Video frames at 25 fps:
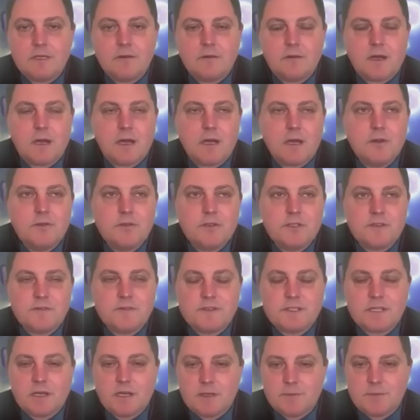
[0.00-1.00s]
hundreds of
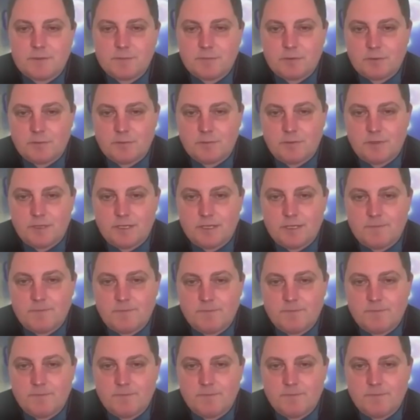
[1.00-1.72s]
times probably.